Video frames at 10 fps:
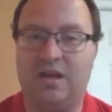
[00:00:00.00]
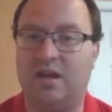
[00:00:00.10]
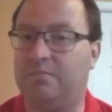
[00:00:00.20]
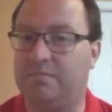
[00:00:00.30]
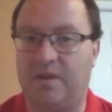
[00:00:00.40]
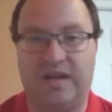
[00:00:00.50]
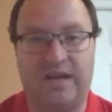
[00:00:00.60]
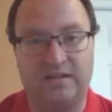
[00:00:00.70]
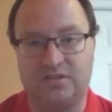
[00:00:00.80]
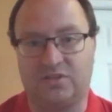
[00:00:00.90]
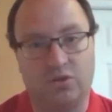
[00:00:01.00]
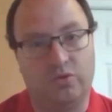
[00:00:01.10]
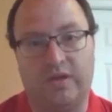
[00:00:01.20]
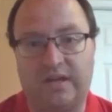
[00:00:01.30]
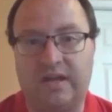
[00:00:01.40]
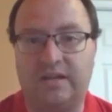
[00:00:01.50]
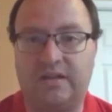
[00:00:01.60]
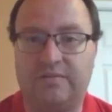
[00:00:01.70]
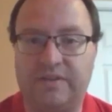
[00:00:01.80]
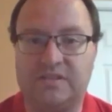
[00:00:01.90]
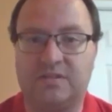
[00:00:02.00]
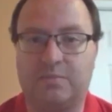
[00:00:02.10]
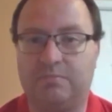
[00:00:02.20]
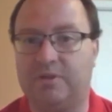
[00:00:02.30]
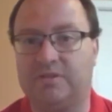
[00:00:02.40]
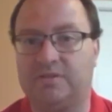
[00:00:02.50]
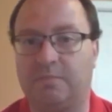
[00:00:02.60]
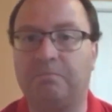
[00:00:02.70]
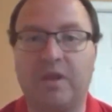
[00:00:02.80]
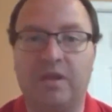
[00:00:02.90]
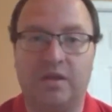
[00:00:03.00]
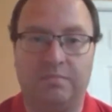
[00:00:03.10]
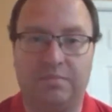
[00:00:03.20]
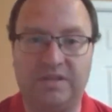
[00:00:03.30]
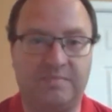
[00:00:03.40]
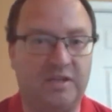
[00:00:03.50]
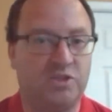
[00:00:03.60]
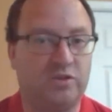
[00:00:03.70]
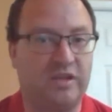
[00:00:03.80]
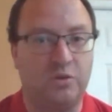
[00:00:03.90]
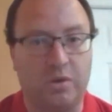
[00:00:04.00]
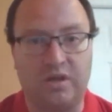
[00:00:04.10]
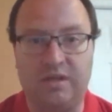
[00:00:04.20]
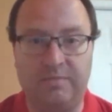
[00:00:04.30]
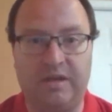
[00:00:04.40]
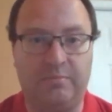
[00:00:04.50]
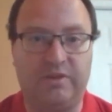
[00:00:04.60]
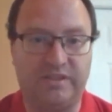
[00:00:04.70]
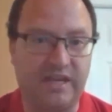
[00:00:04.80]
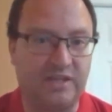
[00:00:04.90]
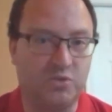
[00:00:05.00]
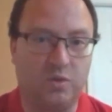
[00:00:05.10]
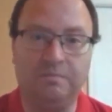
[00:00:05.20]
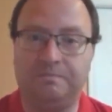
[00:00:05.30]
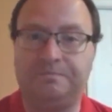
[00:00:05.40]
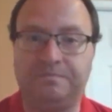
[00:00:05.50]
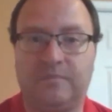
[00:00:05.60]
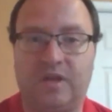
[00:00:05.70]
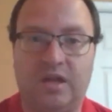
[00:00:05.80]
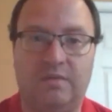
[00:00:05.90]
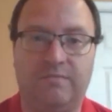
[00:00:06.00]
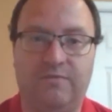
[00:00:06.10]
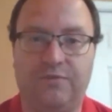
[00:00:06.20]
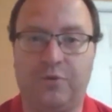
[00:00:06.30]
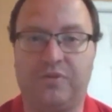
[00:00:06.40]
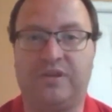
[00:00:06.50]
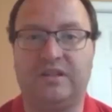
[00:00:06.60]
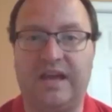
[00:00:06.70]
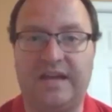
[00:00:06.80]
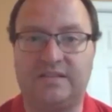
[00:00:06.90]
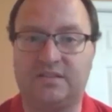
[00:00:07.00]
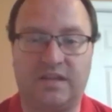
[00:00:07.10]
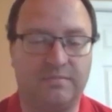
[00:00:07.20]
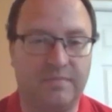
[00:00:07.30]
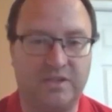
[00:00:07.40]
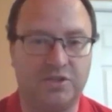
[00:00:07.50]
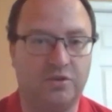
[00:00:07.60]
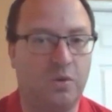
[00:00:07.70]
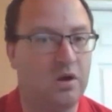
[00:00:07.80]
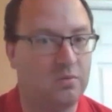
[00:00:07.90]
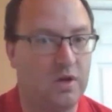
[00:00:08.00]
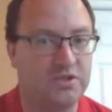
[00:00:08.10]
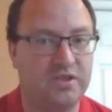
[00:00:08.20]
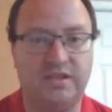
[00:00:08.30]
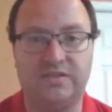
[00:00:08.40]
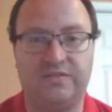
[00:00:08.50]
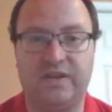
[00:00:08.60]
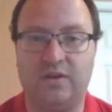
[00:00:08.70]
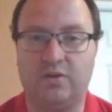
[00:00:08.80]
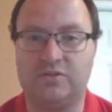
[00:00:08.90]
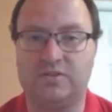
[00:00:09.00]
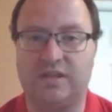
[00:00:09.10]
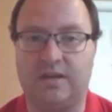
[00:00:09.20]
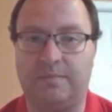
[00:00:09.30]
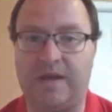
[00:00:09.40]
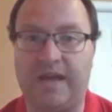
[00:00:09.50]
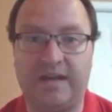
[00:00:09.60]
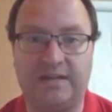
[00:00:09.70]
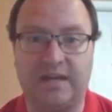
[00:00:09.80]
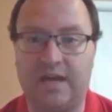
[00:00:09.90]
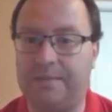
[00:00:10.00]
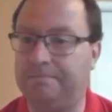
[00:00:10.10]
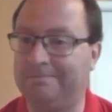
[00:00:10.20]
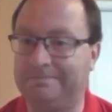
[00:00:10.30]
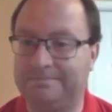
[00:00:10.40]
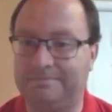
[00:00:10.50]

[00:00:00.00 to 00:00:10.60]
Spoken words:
And so that kind of defeats the purpose. So please make sure that you are keeping up with the schedule for the class, that make sure you are watching these videos ahead of time.